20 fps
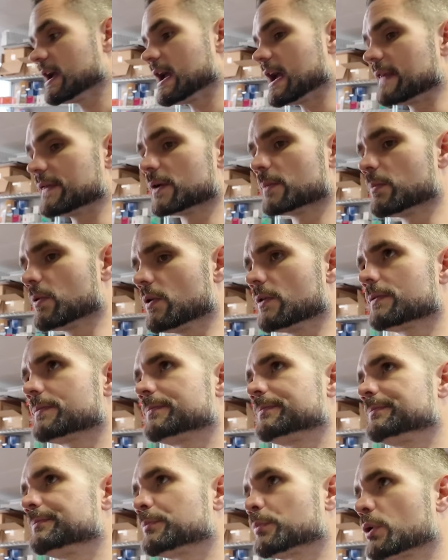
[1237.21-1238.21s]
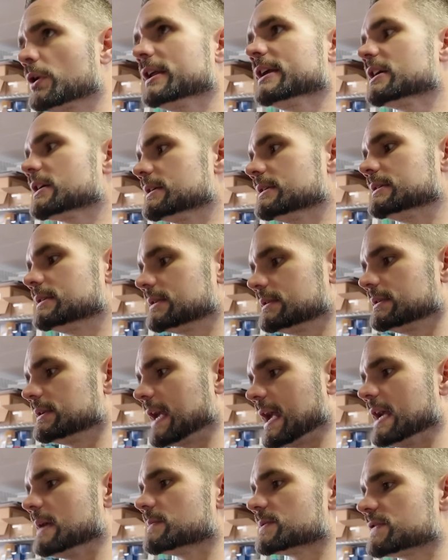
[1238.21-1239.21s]
And they're both pretty good
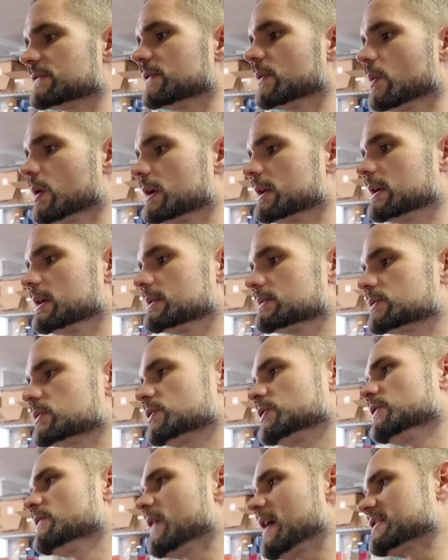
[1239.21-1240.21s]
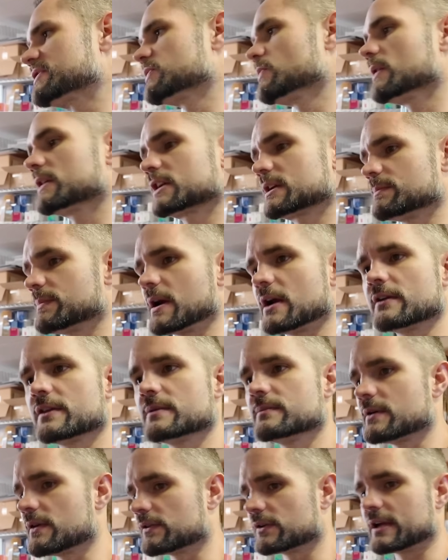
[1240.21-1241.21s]
games. If you actually want to compare
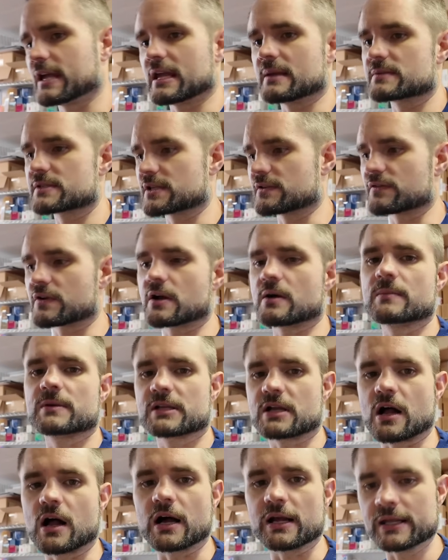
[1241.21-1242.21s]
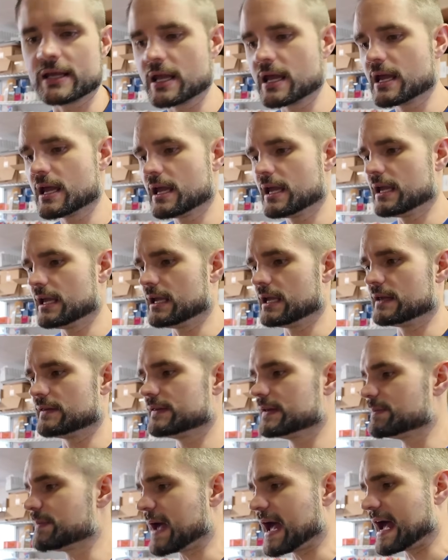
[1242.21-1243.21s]
them to other games that have come and gone in
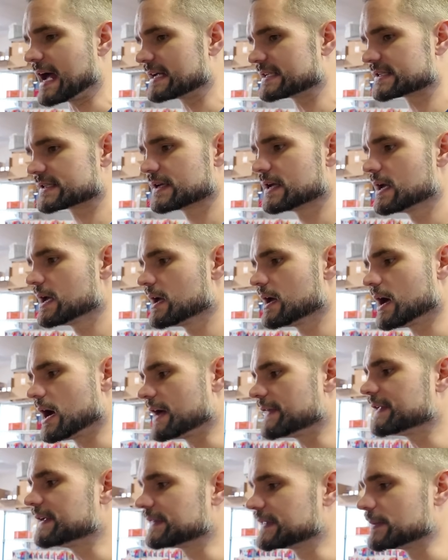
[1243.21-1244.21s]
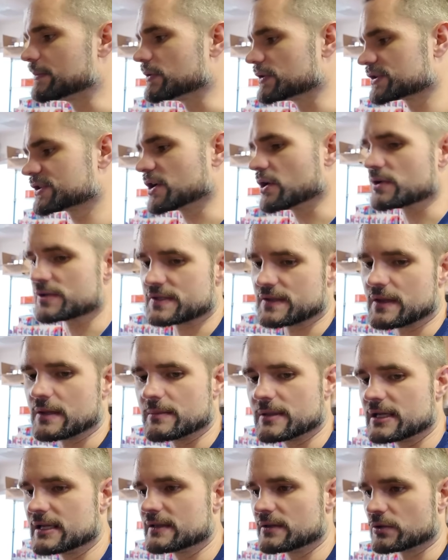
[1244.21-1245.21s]
the past, I think that both Star Wars
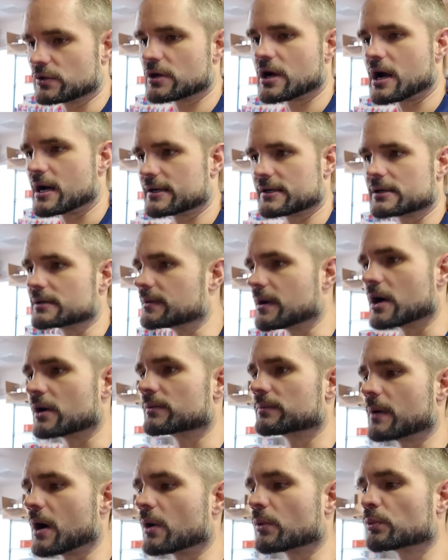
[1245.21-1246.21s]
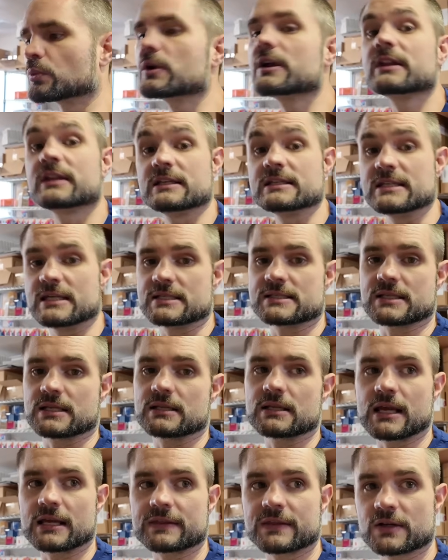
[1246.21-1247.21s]
Unlimited and Lorcana are really
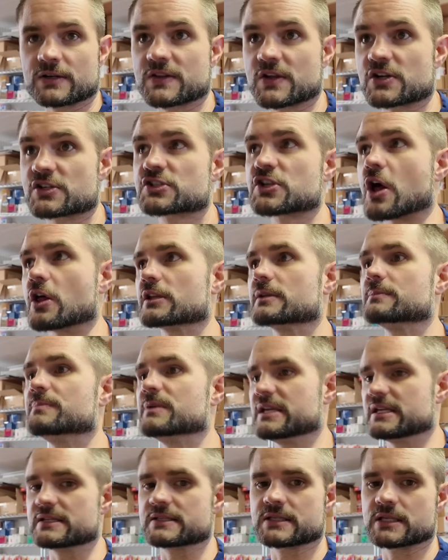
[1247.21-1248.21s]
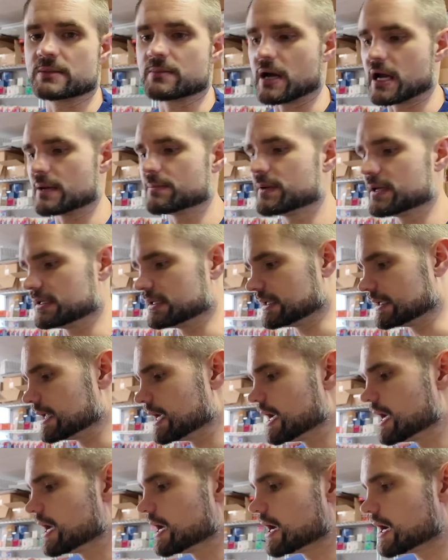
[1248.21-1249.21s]
decent. Like they're solid Bs in my opinion
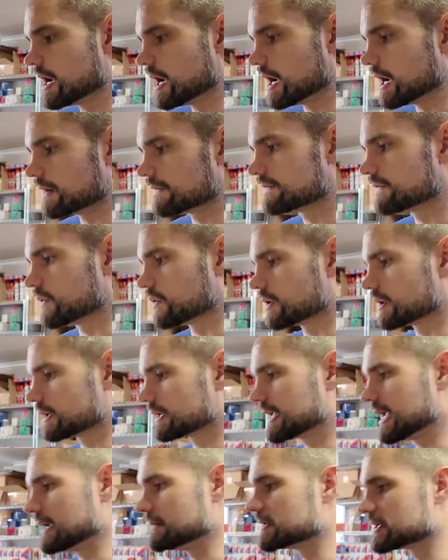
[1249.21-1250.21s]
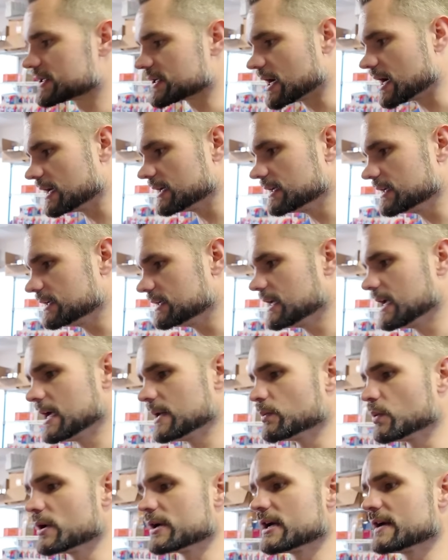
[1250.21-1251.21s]
for game design
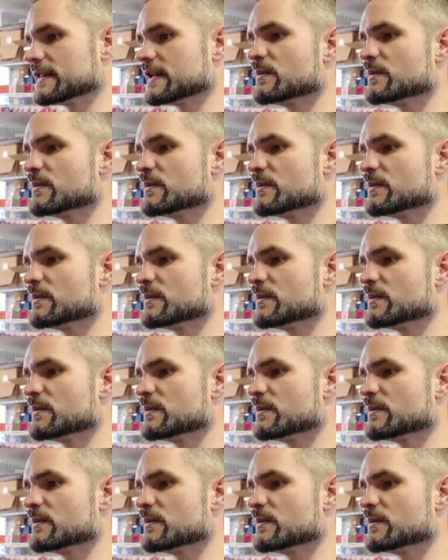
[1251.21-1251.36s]
and whatnot.